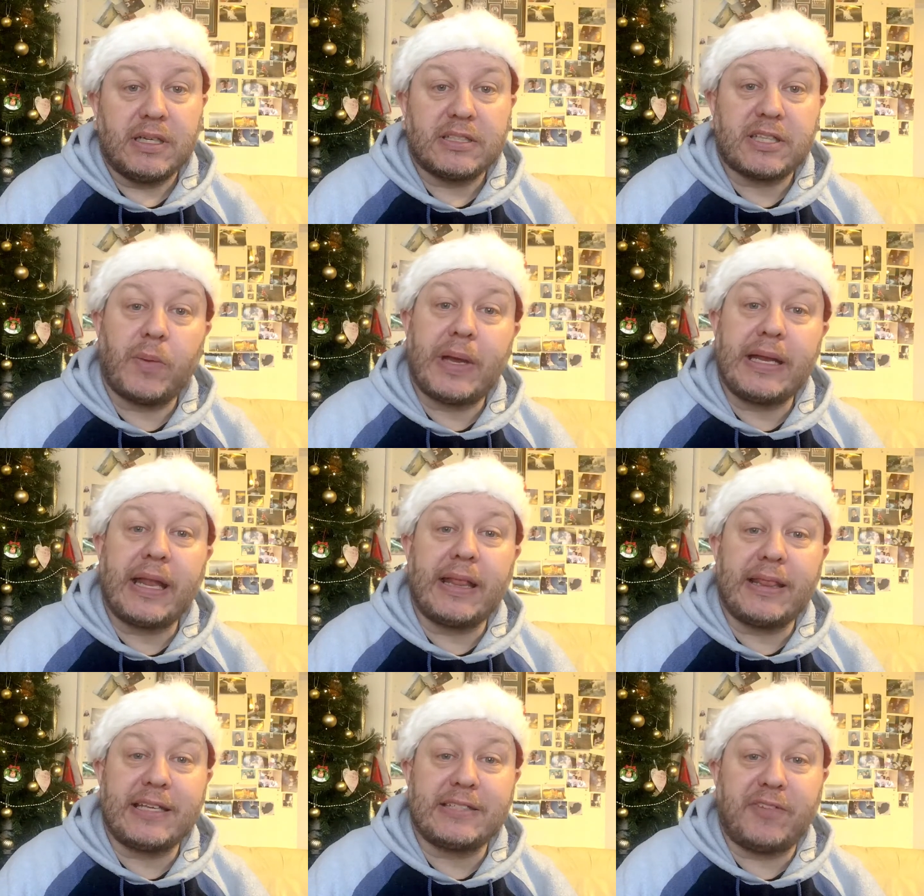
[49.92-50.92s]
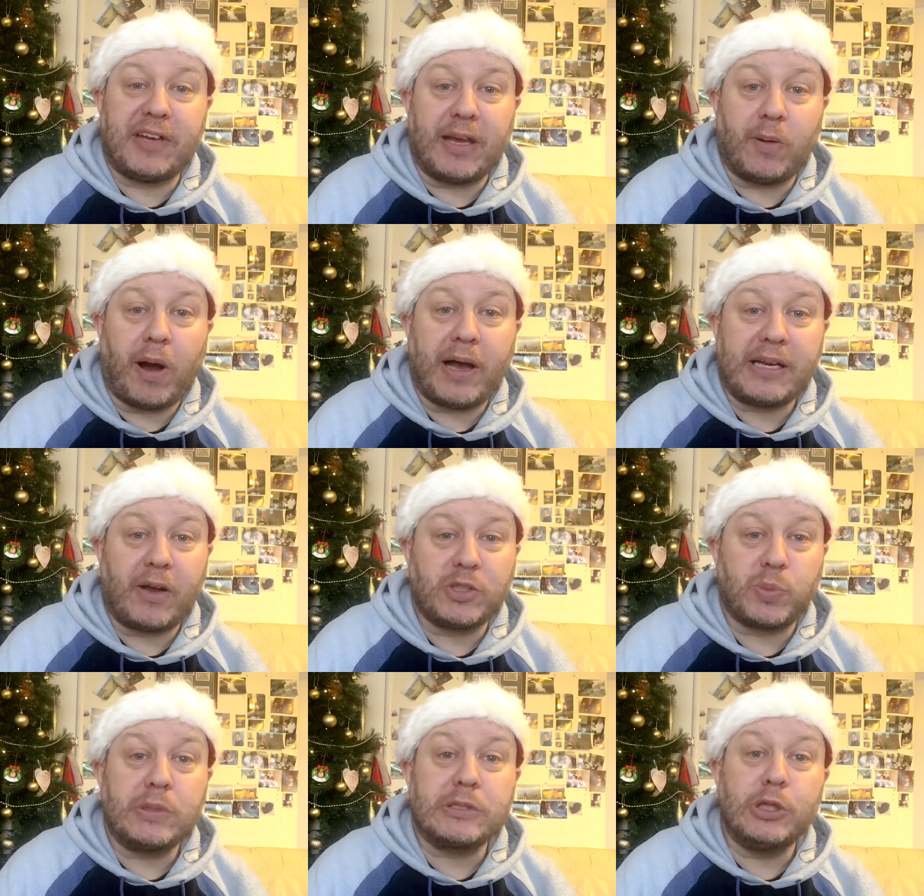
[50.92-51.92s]
So in this video, I
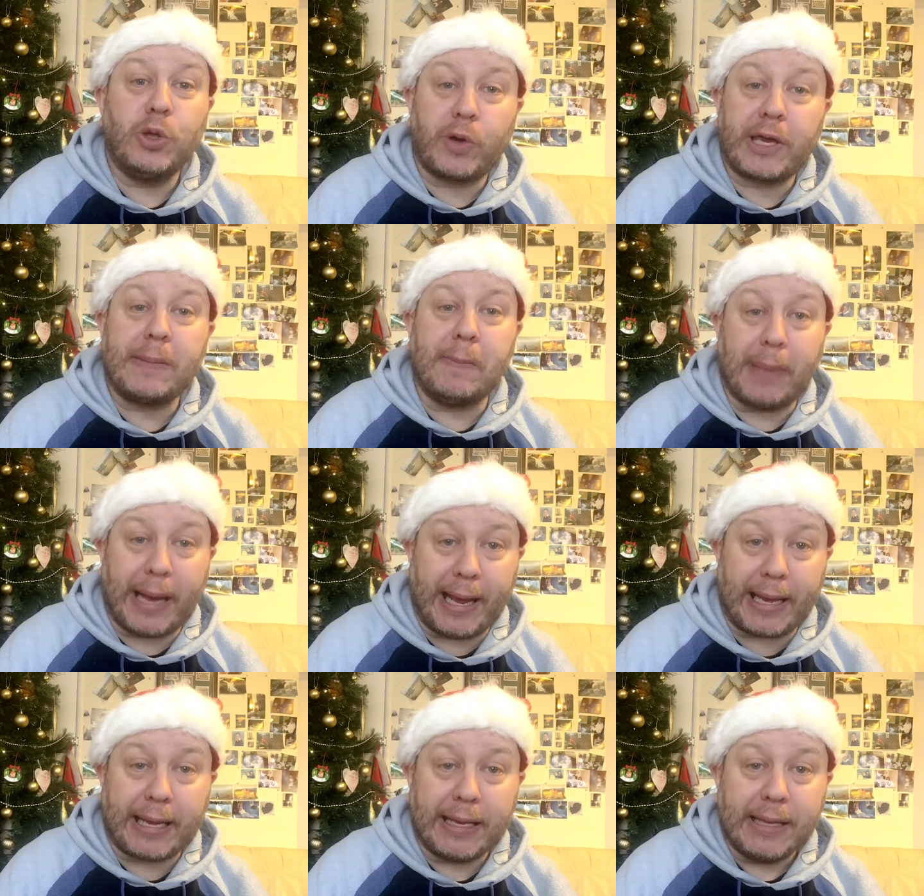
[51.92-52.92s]
noticed when I was looking back